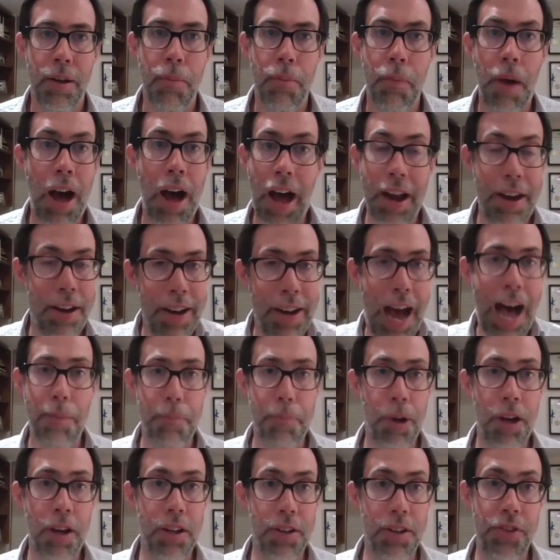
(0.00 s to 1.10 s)
not
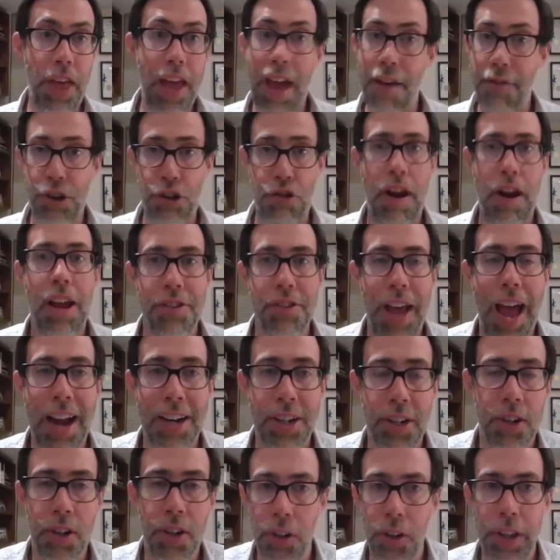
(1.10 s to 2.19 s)
because they have a
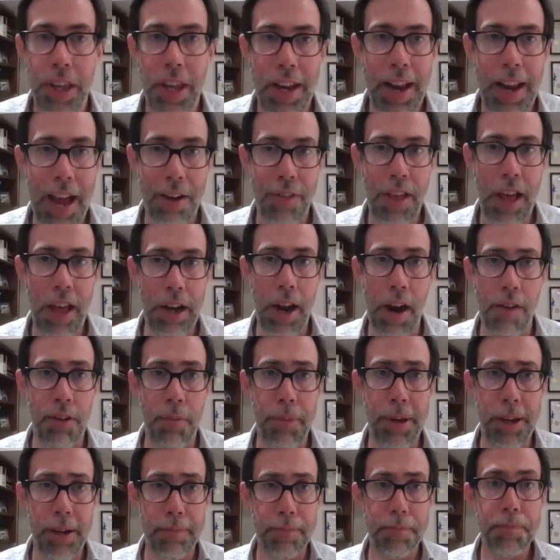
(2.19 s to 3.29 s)
transactional need out of that
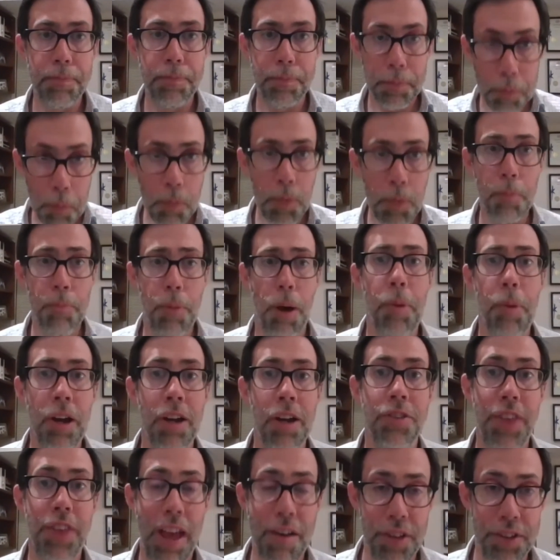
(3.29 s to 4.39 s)
government, but
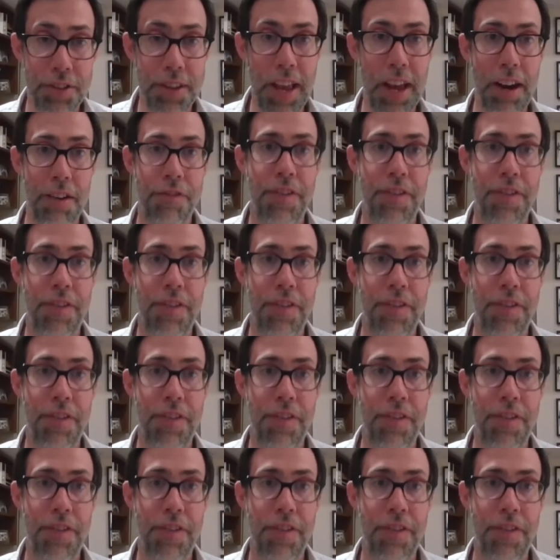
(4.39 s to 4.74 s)
because they have a set of